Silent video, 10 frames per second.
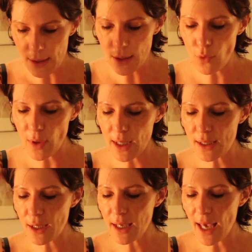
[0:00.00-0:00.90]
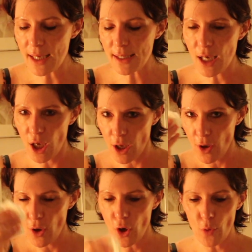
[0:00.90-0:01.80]
So when it's the case,
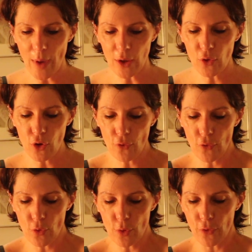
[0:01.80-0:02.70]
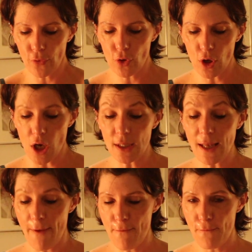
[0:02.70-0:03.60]
go back to your 4x4
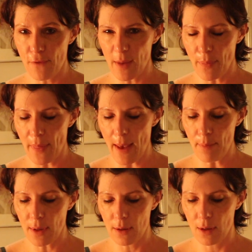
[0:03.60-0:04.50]
gauze, flip them,